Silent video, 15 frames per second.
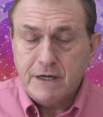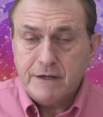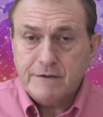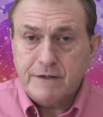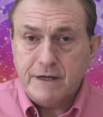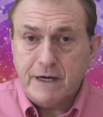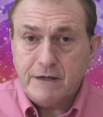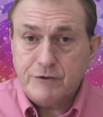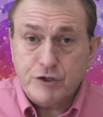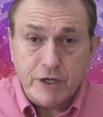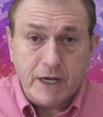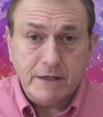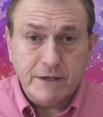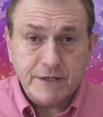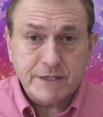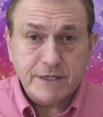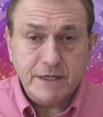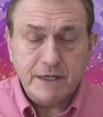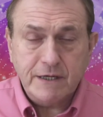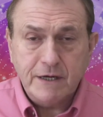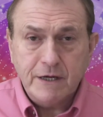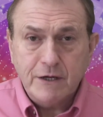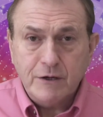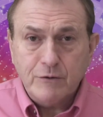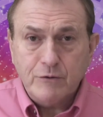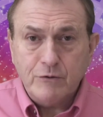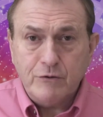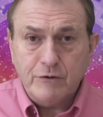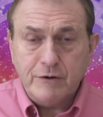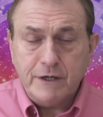their jealousy,
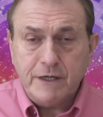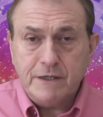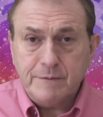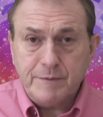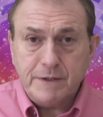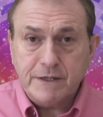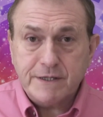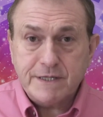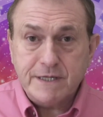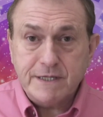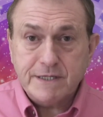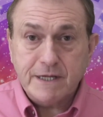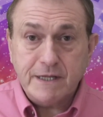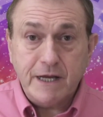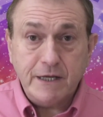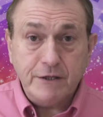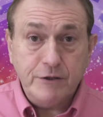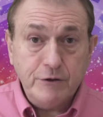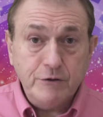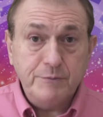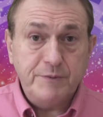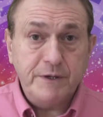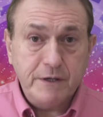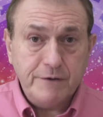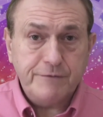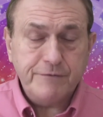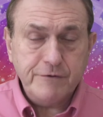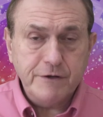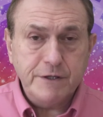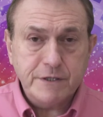or inability to let you be a
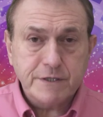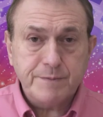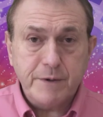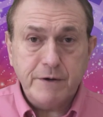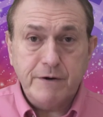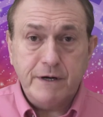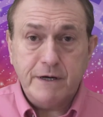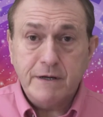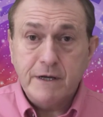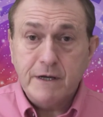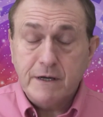free spirit,